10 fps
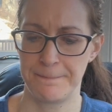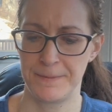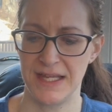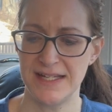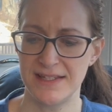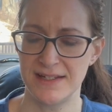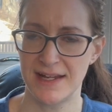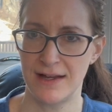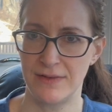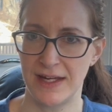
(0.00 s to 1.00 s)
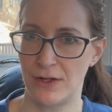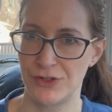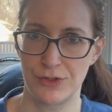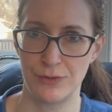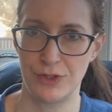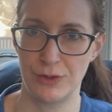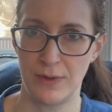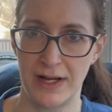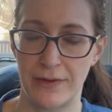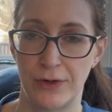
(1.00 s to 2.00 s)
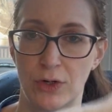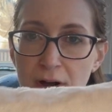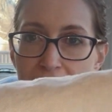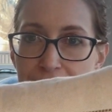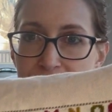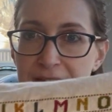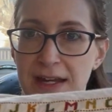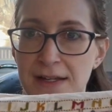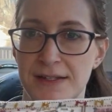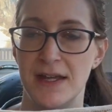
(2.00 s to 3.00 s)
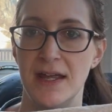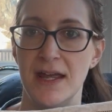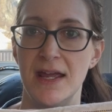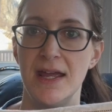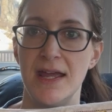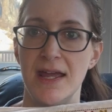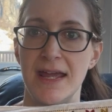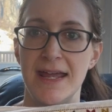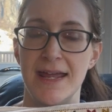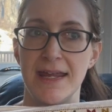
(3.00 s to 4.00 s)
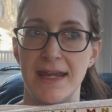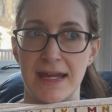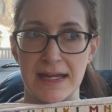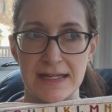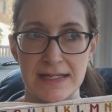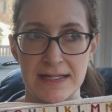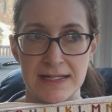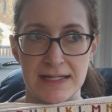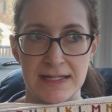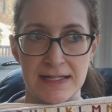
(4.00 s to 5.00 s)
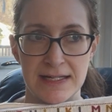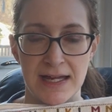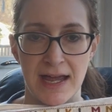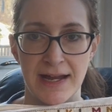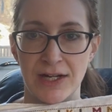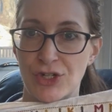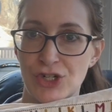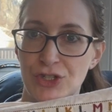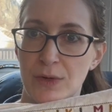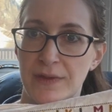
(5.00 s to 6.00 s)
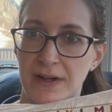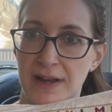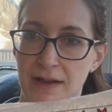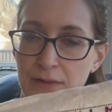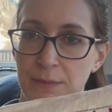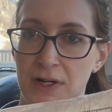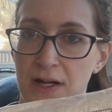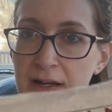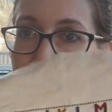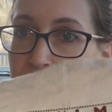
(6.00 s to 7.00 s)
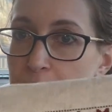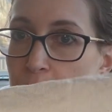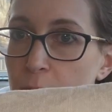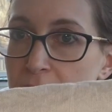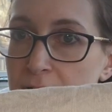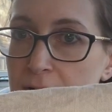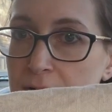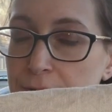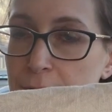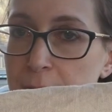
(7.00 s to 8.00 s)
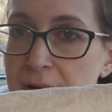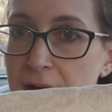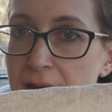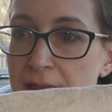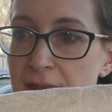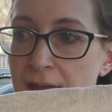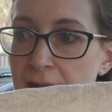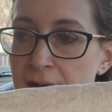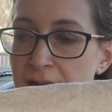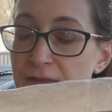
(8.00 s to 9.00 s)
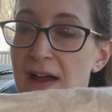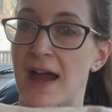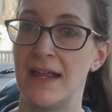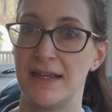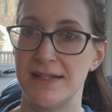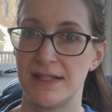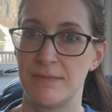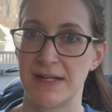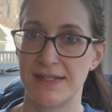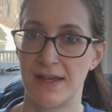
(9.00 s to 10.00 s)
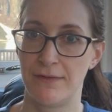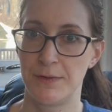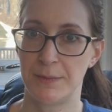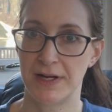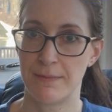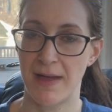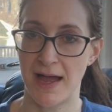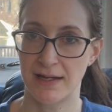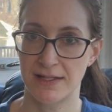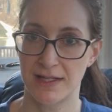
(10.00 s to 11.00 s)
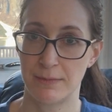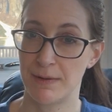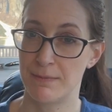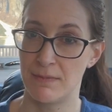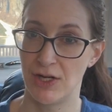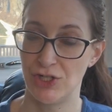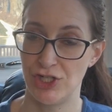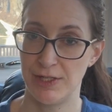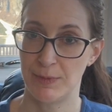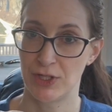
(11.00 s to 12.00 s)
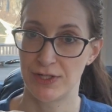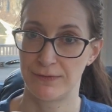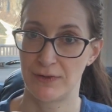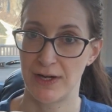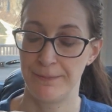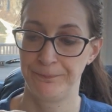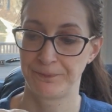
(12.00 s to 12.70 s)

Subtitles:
place in town. They also do like other craft things, and I can just go there and have them cut like a board for me, and then if I lace it myself and bring it back, it's going to be much cheaper to frame.